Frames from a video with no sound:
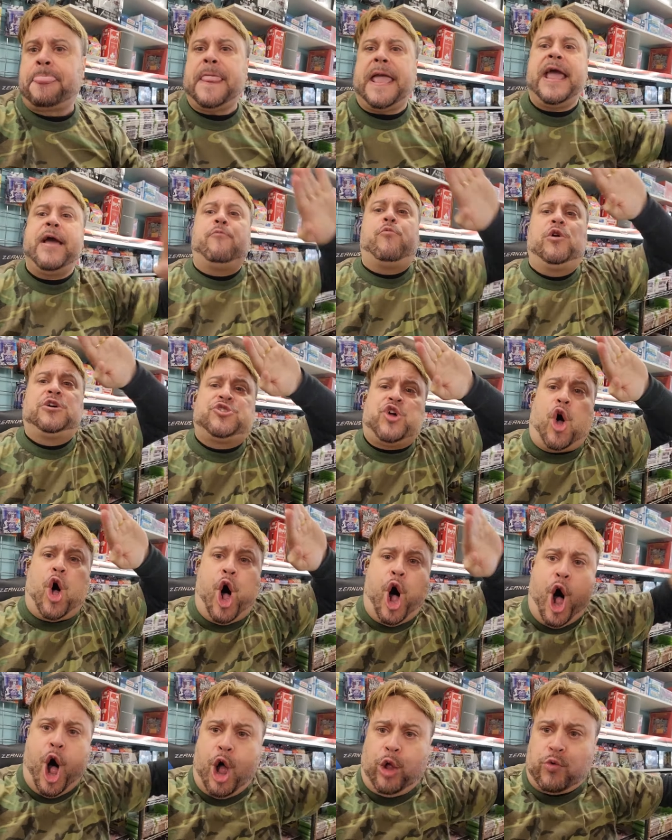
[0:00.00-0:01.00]
It was
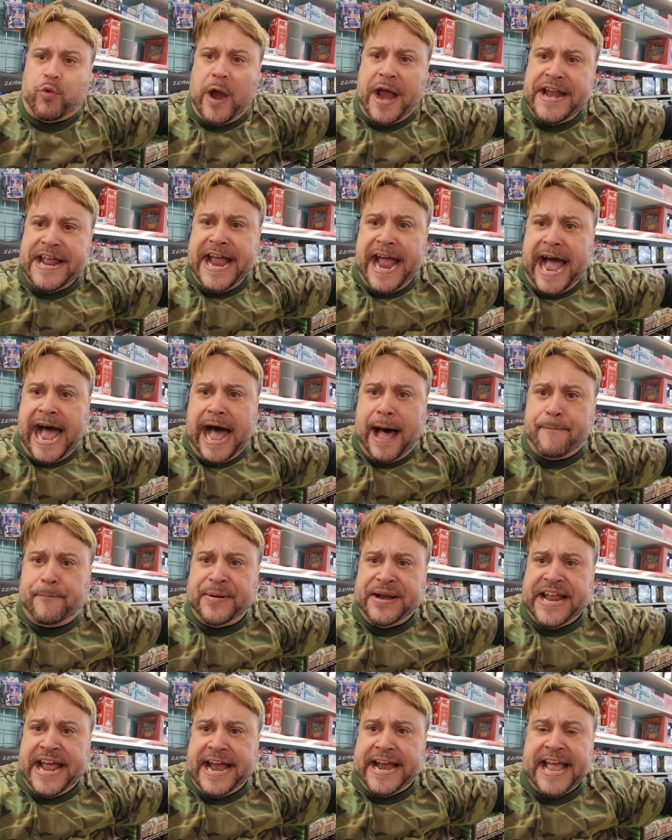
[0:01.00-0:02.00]
already
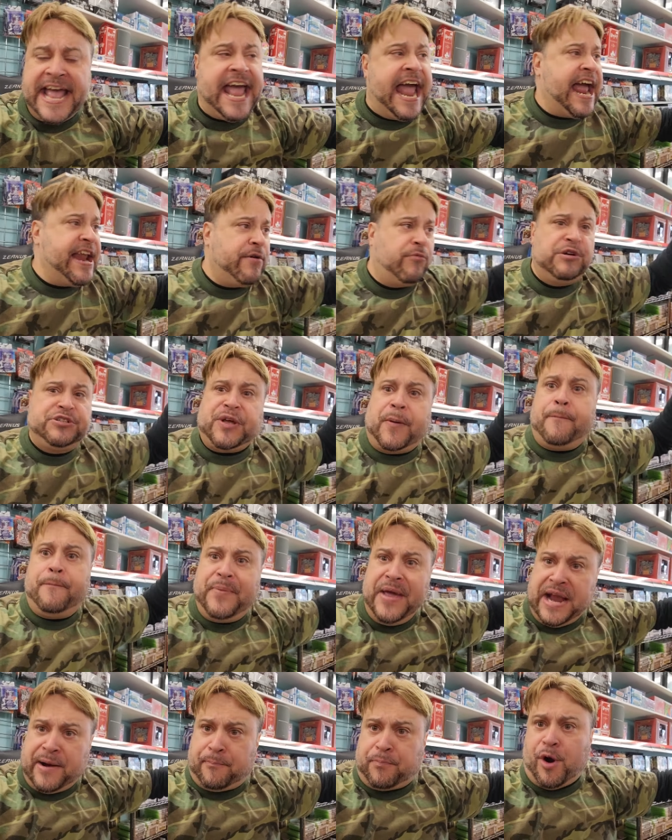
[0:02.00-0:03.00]
happening and it was a
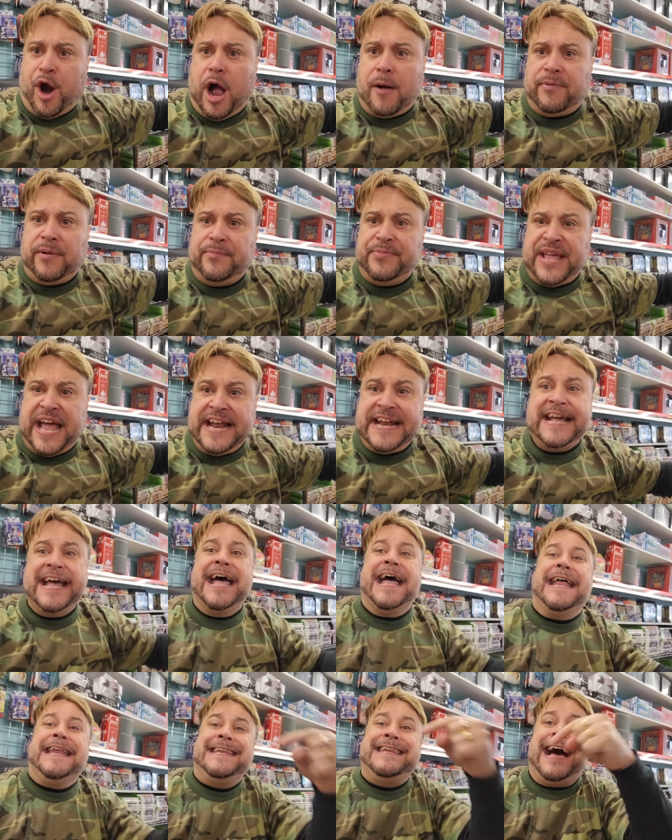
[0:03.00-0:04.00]
big problem then.
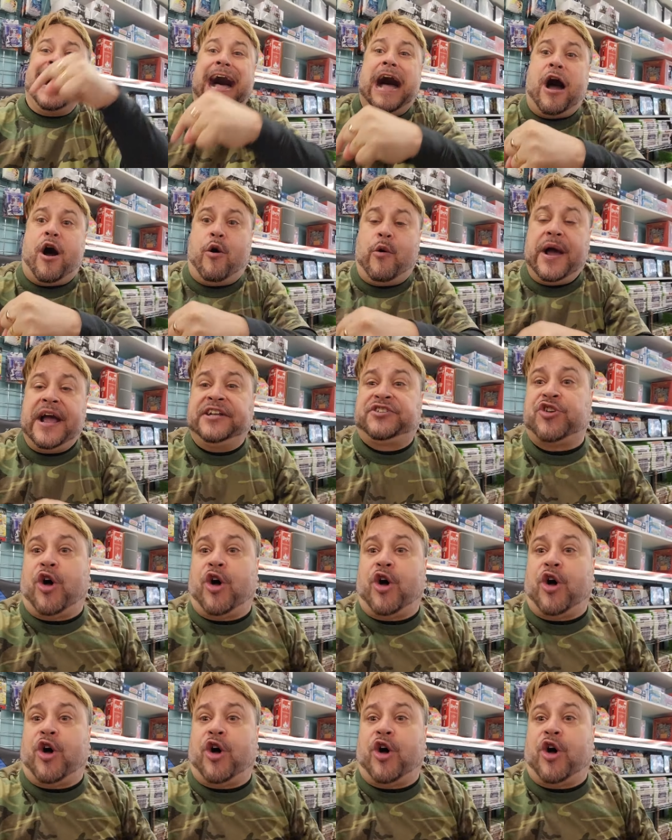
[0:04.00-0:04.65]
Now it's